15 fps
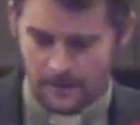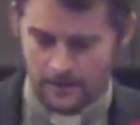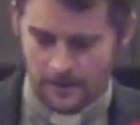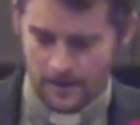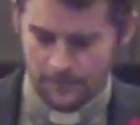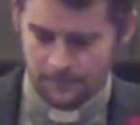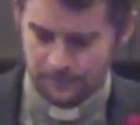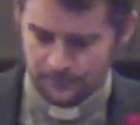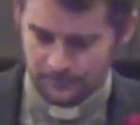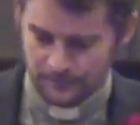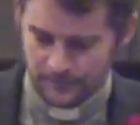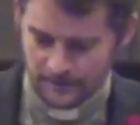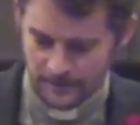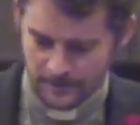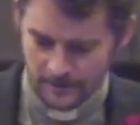um,
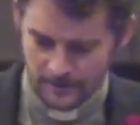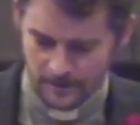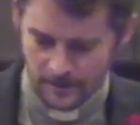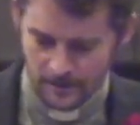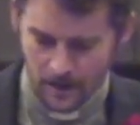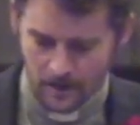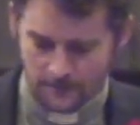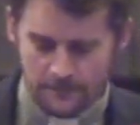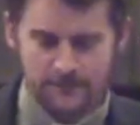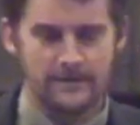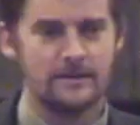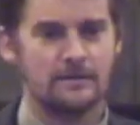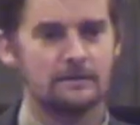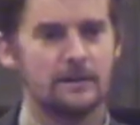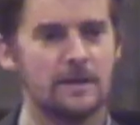I
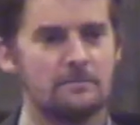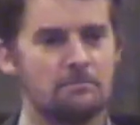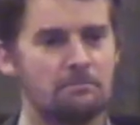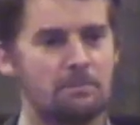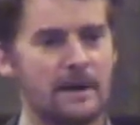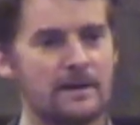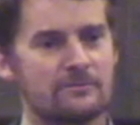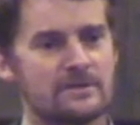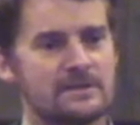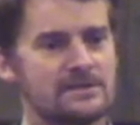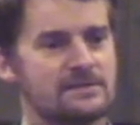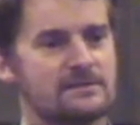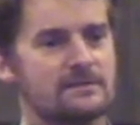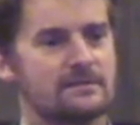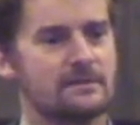feel
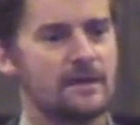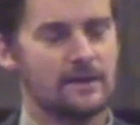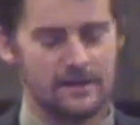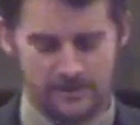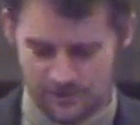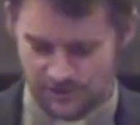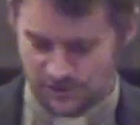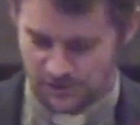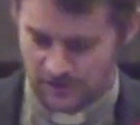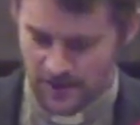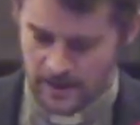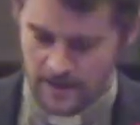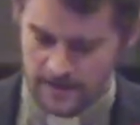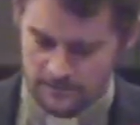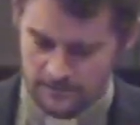embarrassed and
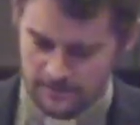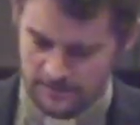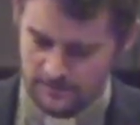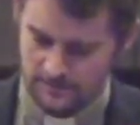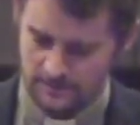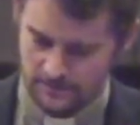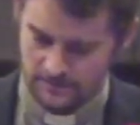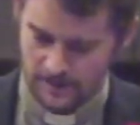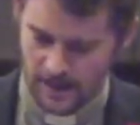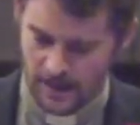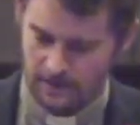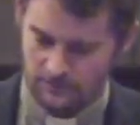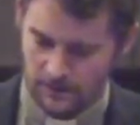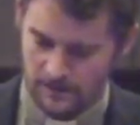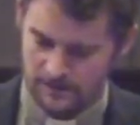ashamed
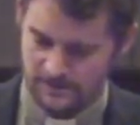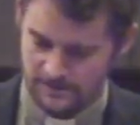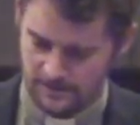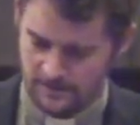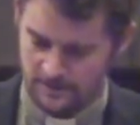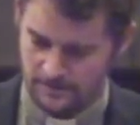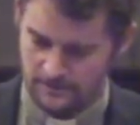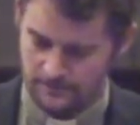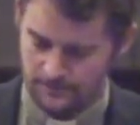at my sin.